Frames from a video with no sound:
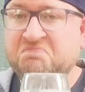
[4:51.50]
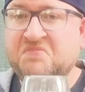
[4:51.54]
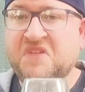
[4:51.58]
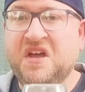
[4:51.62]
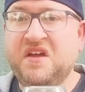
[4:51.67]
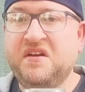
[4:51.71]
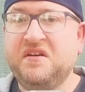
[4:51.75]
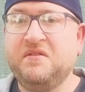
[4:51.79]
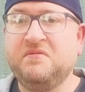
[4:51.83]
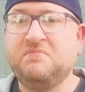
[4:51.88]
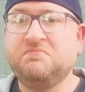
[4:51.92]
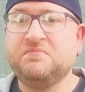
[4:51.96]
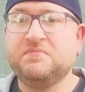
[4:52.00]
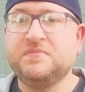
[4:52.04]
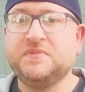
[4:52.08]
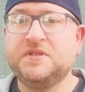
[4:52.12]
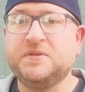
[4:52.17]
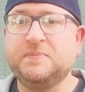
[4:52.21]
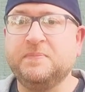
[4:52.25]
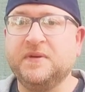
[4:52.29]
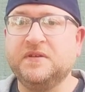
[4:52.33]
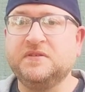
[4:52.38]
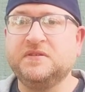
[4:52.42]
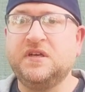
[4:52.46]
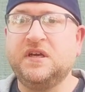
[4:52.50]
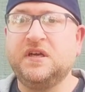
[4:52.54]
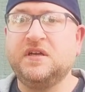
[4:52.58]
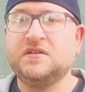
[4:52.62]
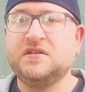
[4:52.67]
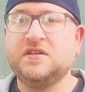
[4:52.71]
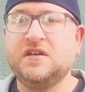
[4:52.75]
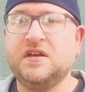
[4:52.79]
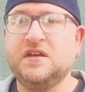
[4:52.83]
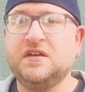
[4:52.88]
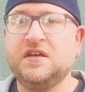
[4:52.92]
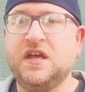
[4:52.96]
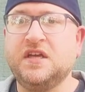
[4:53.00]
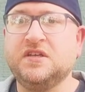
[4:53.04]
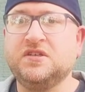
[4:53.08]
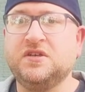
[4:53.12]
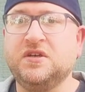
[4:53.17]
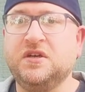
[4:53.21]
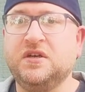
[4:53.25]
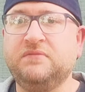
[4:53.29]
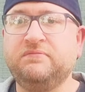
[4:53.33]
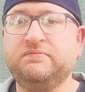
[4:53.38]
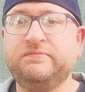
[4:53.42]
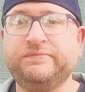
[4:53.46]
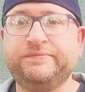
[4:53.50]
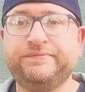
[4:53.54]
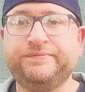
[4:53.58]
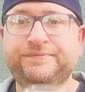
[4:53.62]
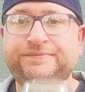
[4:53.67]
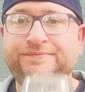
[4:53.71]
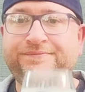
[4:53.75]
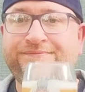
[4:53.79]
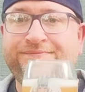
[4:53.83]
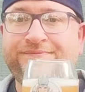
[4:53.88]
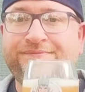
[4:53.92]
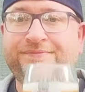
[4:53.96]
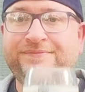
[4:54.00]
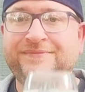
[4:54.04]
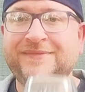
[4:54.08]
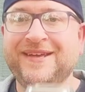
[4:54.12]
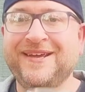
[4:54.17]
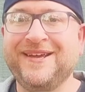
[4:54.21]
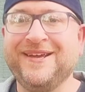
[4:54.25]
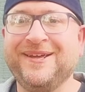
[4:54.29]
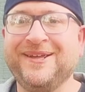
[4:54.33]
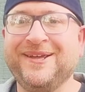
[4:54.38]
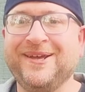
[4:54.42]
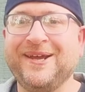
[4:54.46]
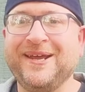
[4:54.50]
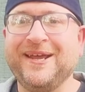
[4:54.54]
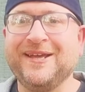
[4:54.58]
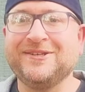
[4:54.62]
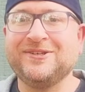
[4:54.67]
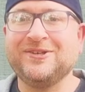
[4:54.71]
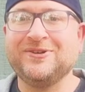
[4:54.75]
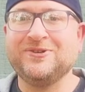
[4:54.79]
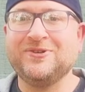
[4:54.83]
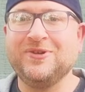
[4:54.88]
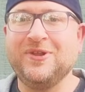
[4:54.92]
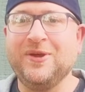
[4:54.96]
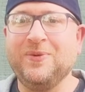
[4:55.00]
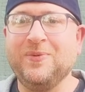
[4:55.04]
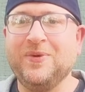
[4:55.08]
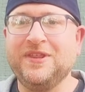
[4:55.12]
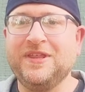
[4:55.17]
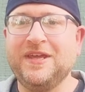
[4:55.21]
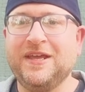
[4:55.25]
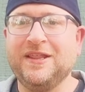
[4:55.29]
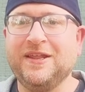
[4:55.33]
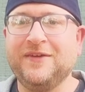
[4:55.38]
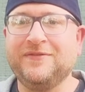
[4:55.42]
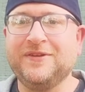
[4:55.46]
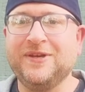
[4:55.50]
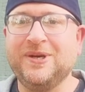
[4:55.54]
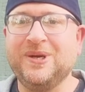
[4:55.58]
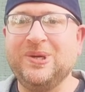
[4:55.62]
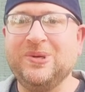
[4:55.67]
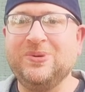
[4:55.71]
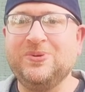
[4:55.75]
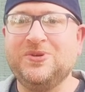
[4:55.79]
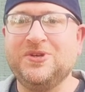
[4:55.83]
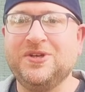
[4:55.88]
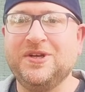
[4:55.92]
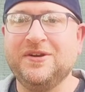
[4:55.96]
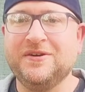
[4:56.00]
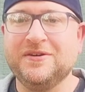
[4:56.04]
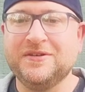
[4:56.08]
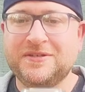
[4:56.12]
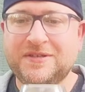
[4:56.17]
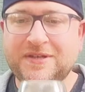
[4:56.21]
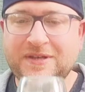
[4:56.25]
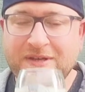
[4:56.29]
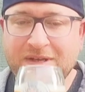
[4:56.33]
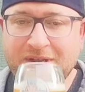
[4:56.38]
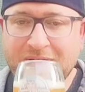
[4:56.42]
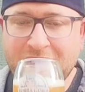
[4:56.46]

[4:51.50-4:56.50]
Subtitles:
I don't know, it smells like it's going to taste good. Guess there's only one thing left to do. Cheers.